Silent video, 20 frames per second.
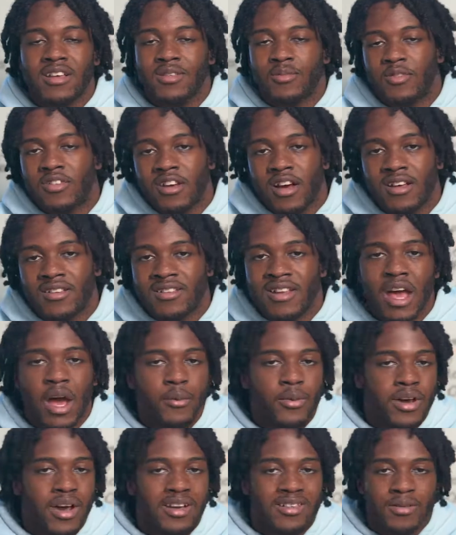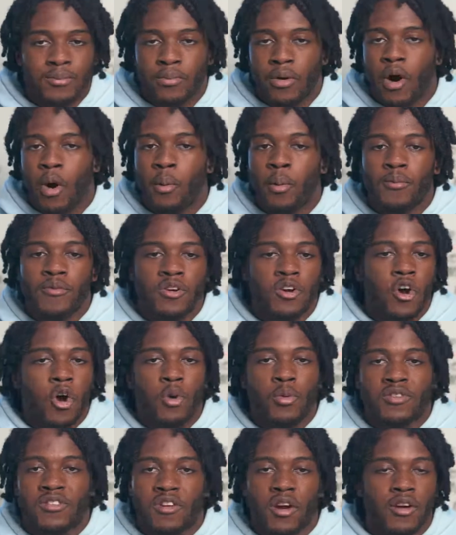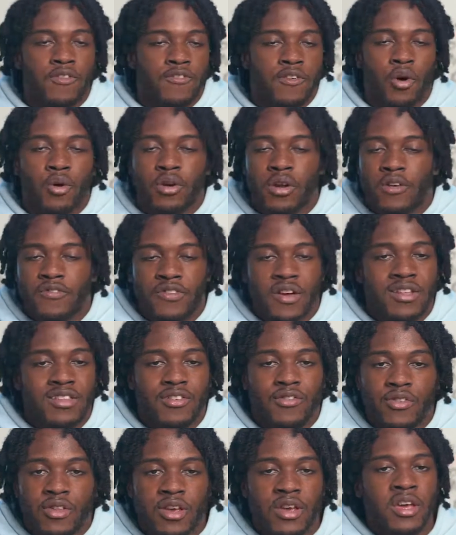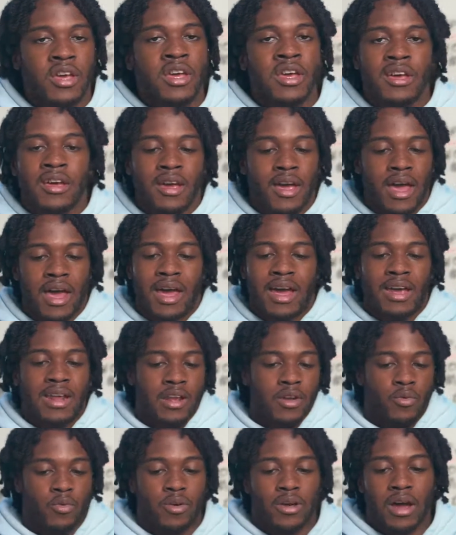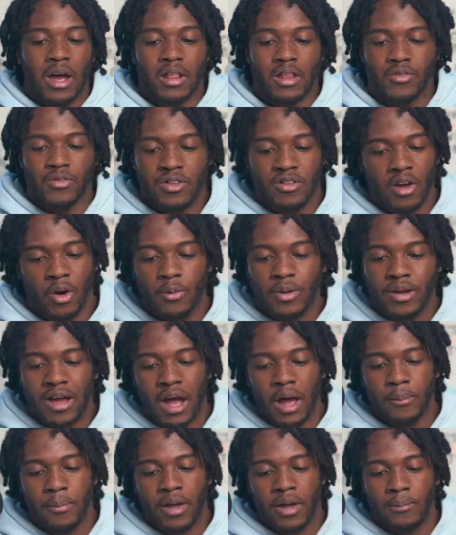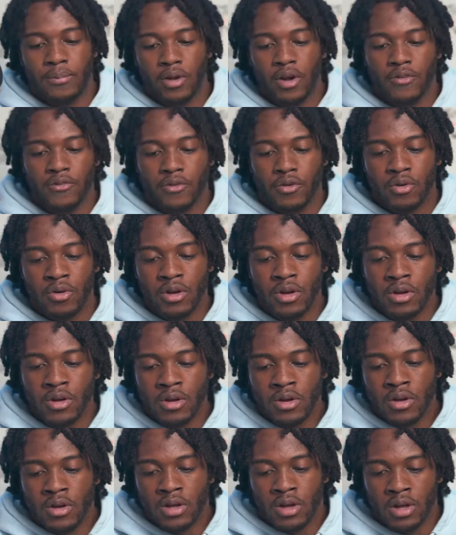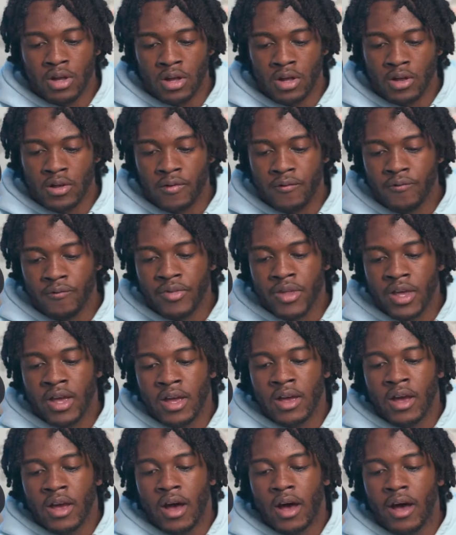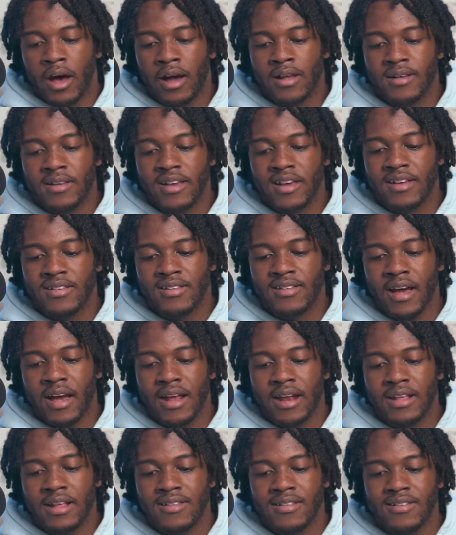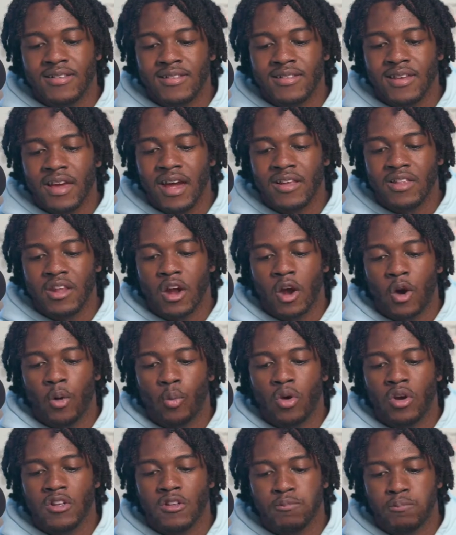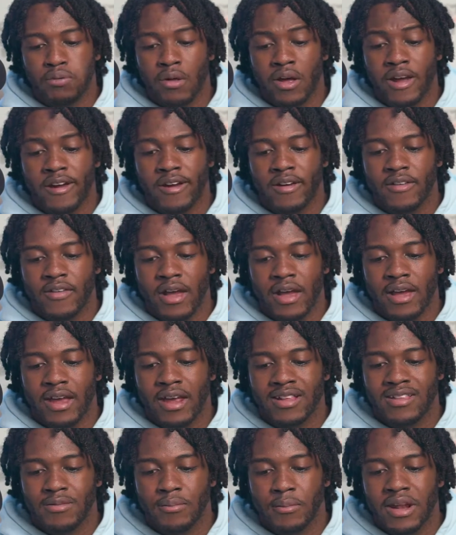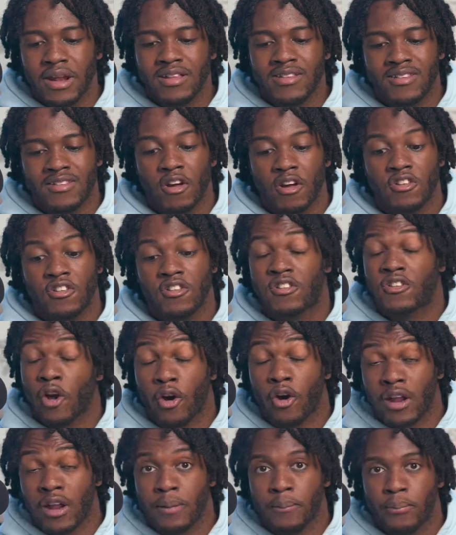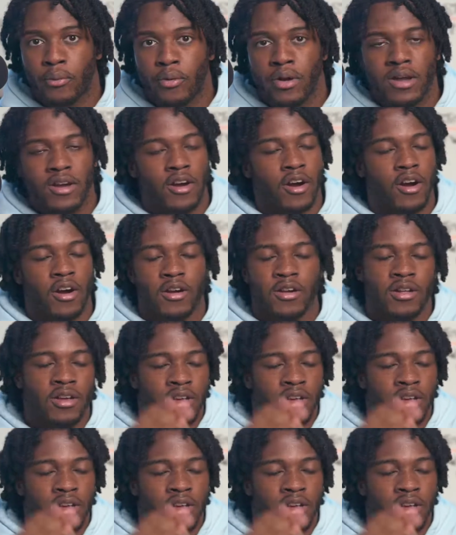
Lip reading: some shots down. We got some ball movement going. We started flowing offensively. And we got the result we got, man. Beautiful. Dia said, it's insane that our worst player that gets minutes is our starting point guard.